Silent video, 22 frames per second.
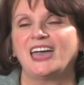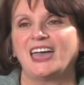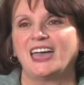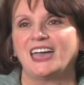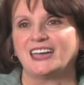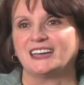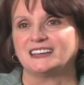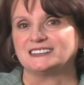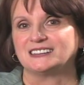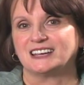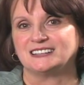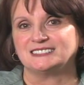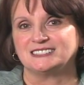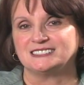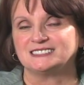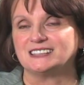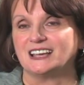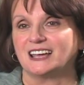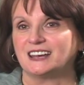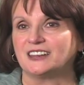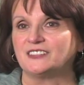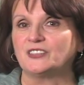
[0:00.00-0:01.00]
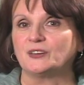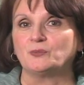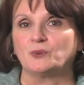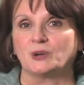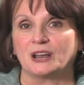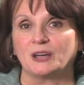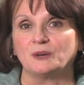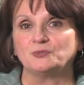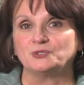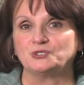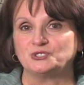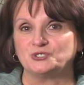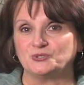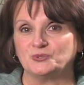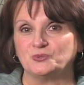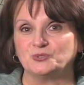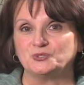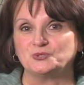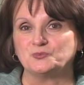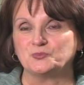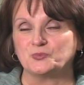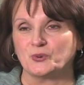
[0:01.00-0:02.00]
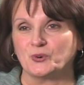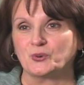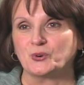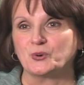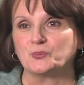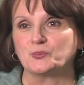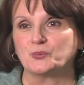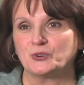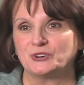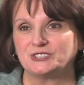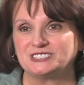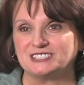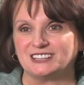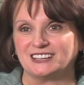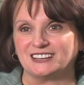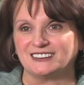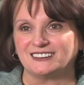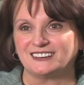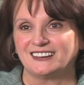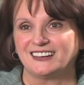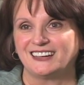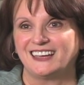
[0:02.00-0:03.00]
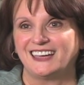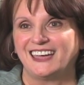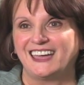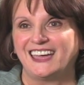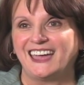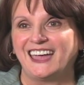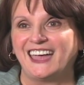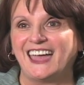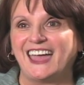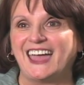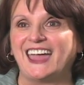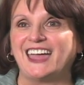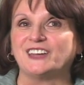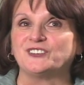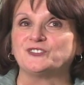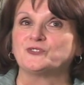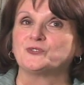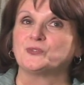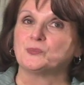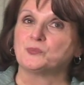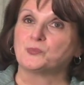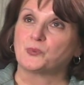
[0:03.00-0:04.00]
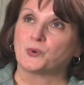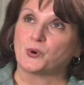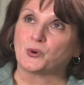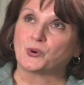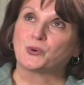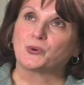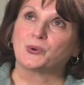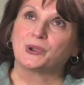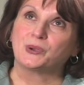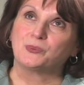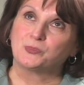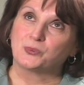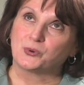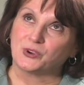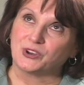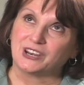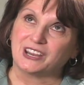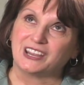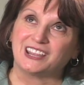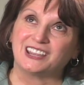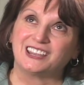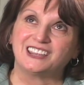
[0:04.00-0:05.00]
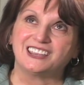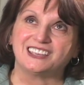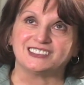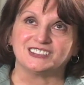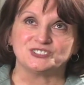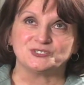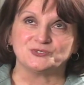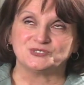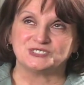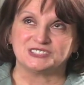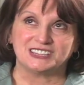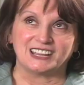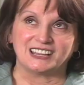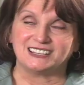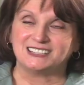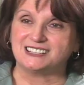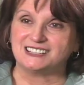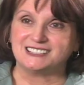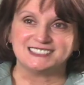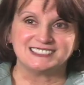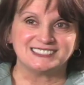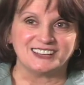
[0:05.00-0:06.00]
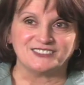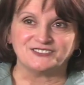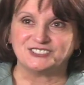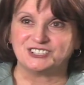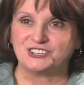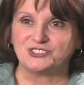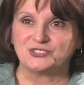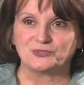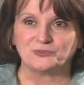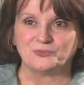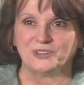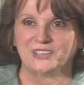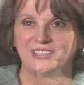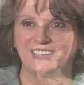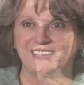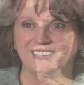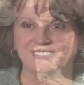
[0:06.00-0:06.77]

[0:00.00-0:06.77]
and I decided that what I would do was broker printing. And from brokering printing, this was 1973,